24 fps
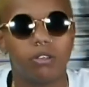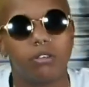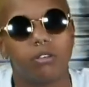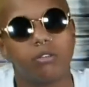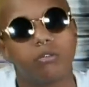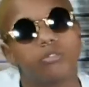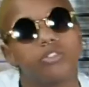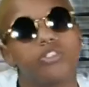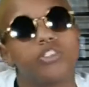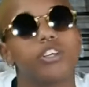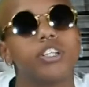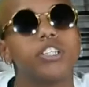
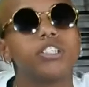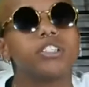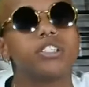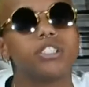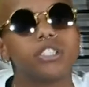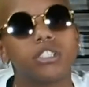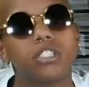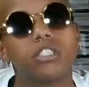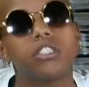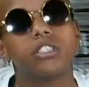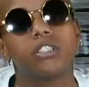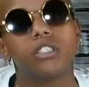
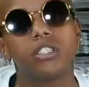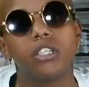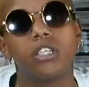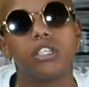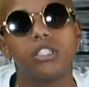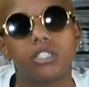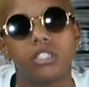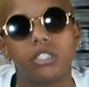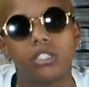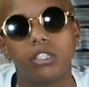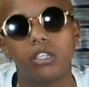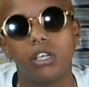transition
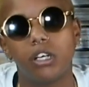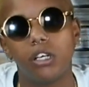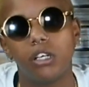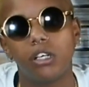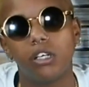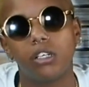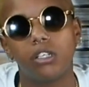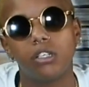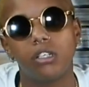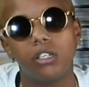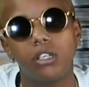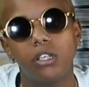into
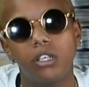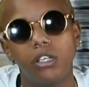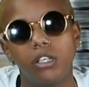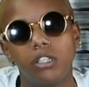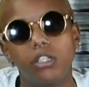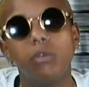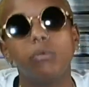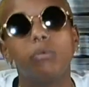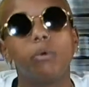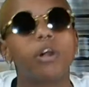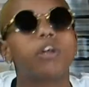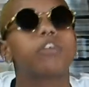
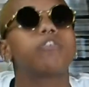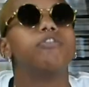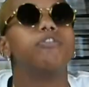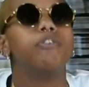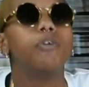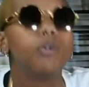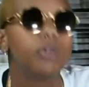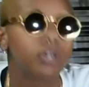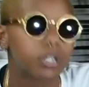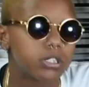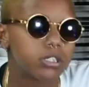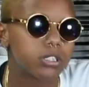the
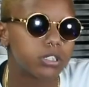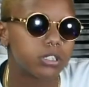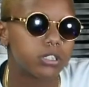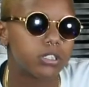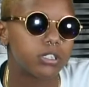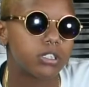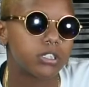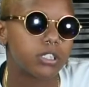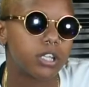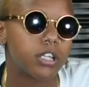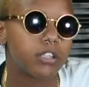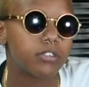workforce
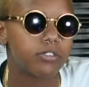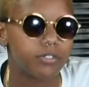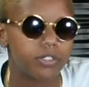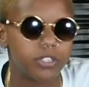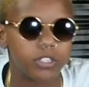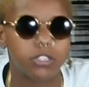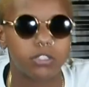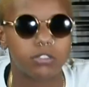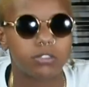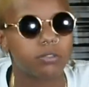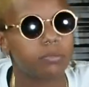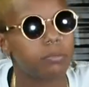instead of
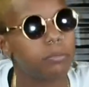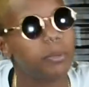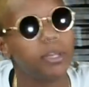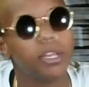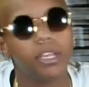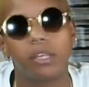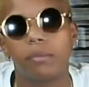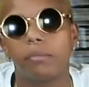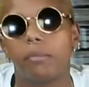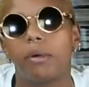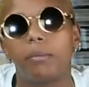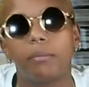just being
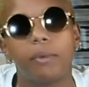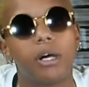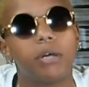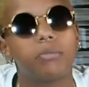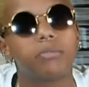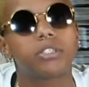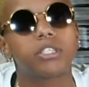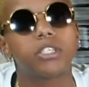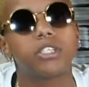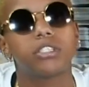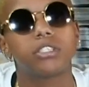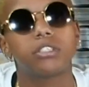in my mom's
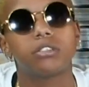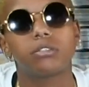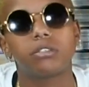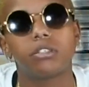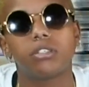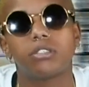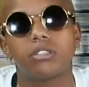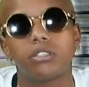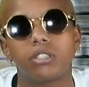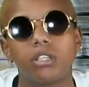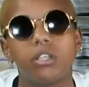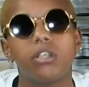kitchen,
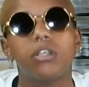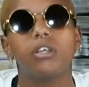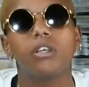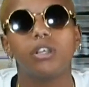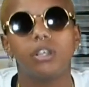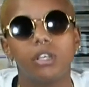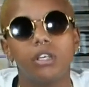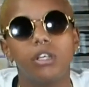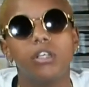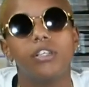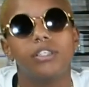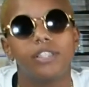because
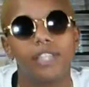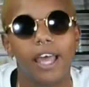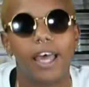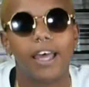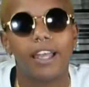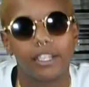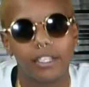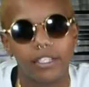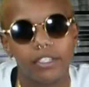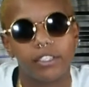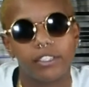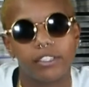
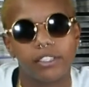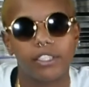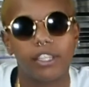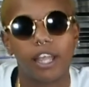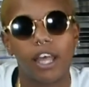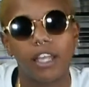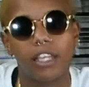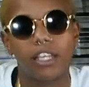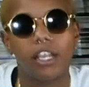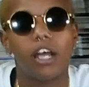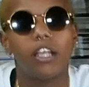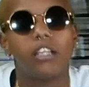that
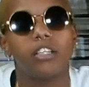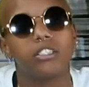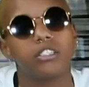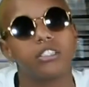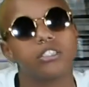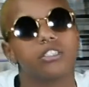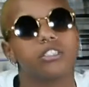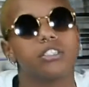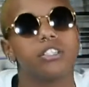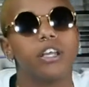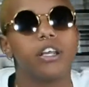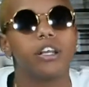knowledge
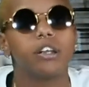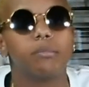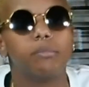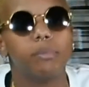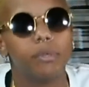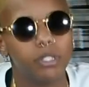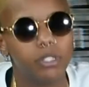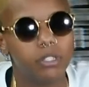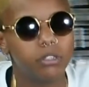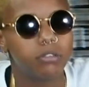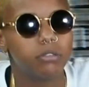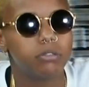is there,
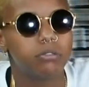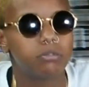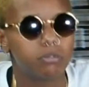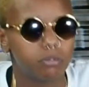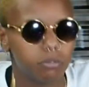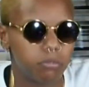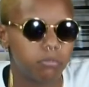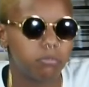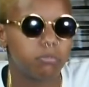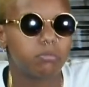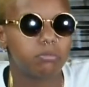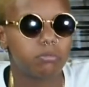but
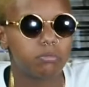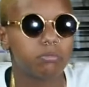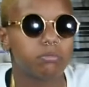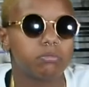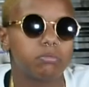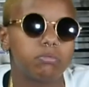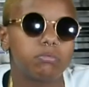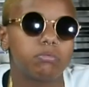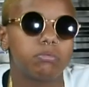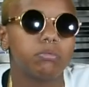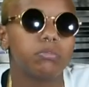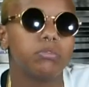
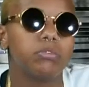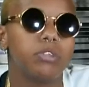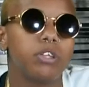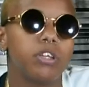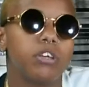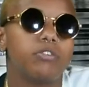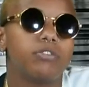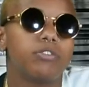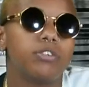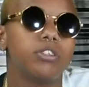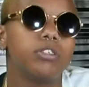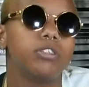you
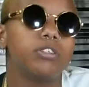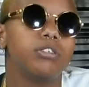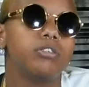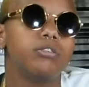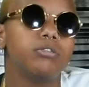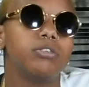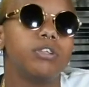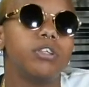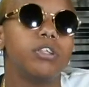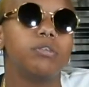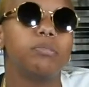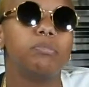definitely do
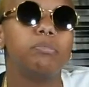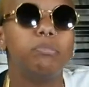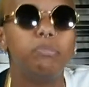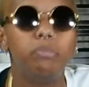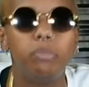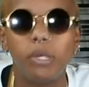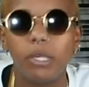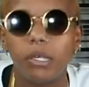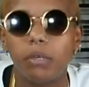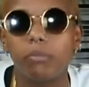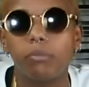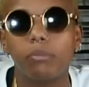need a
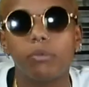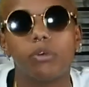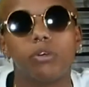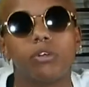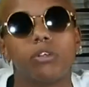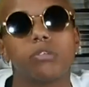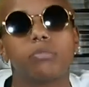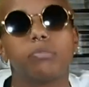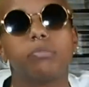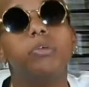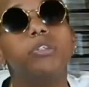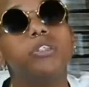bit more
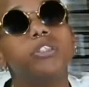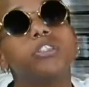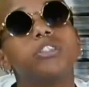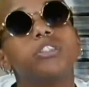to push